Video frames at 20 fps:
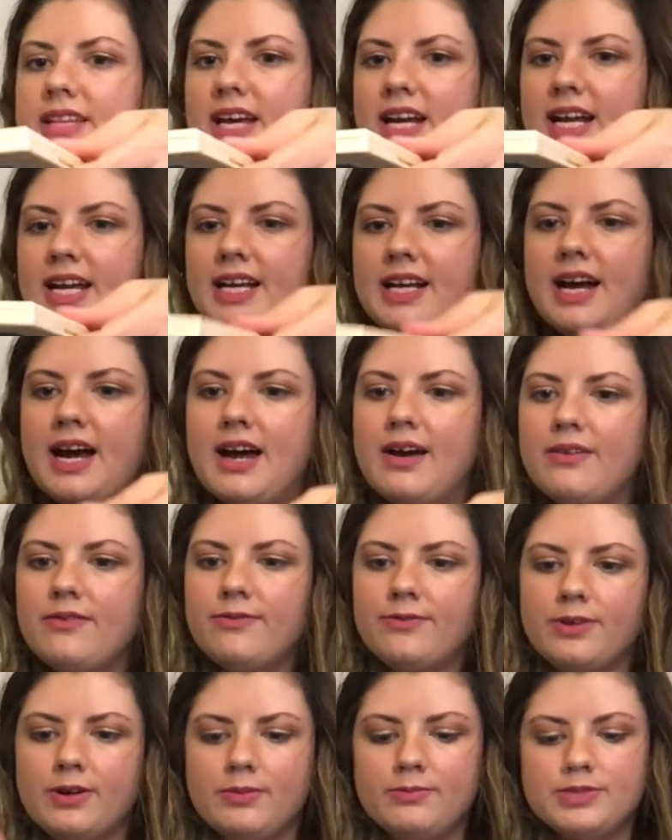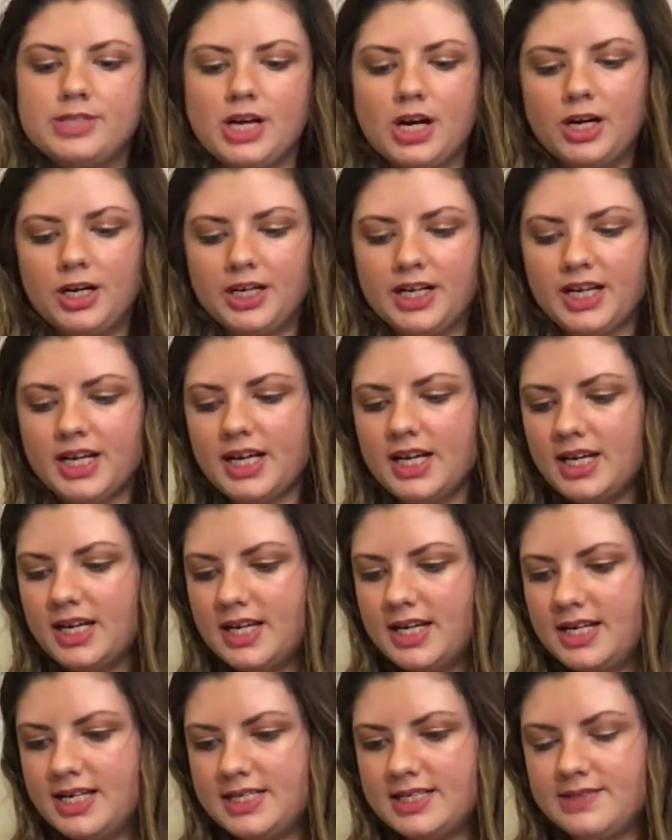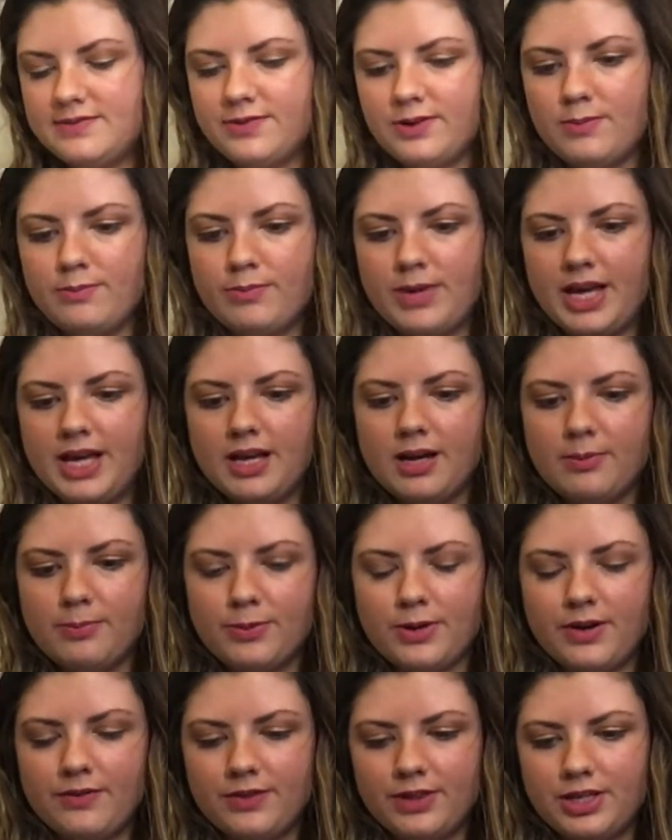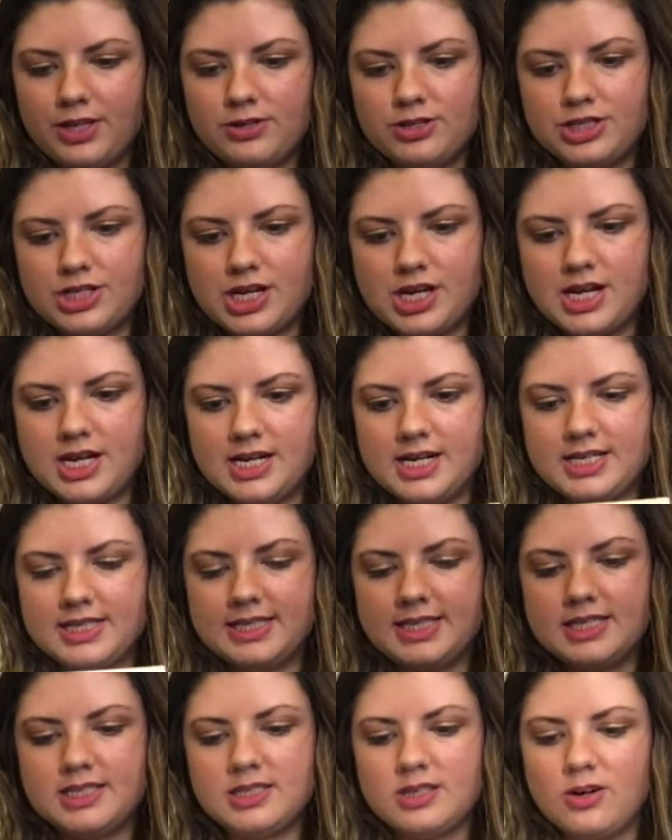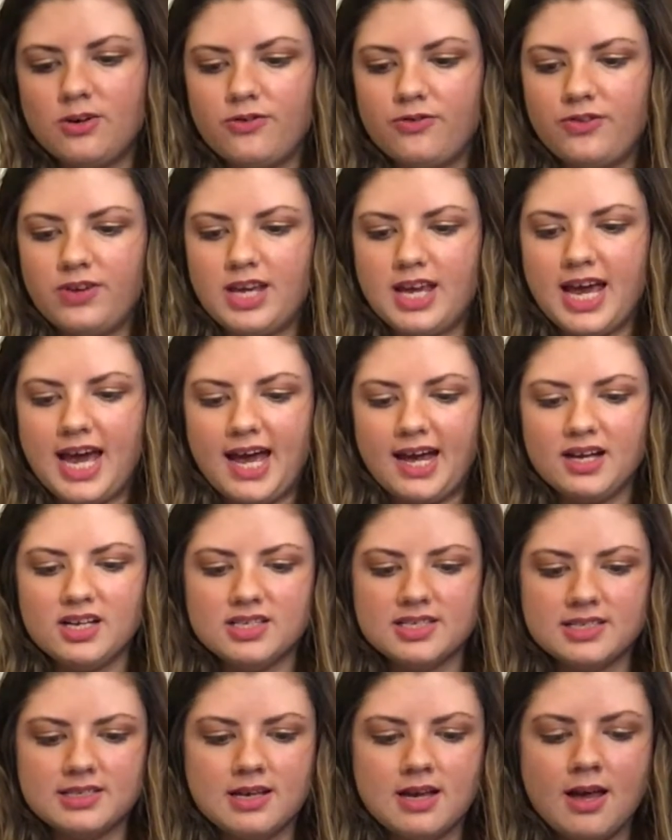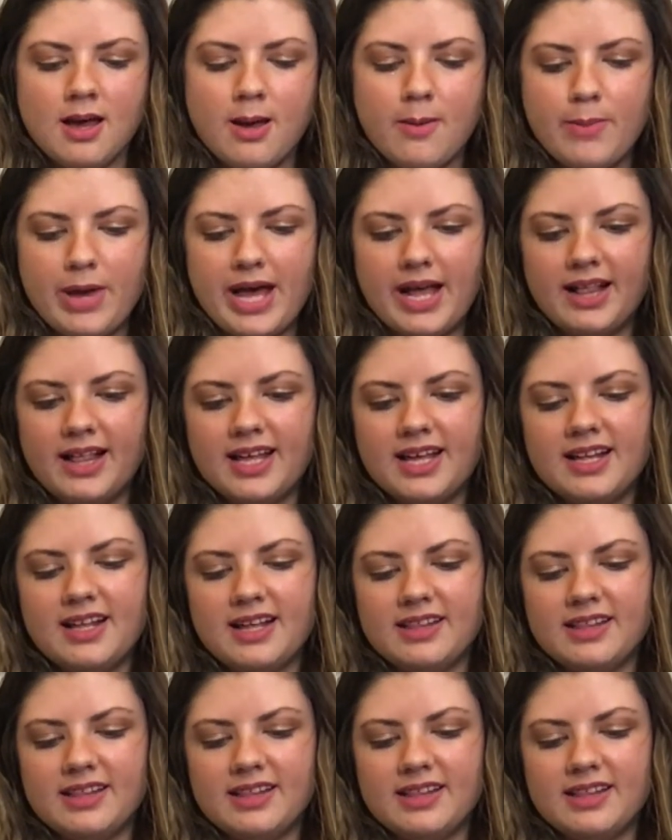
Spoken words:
that I got from Target. It's from Makeup Revolution, it's the Sophie X palette.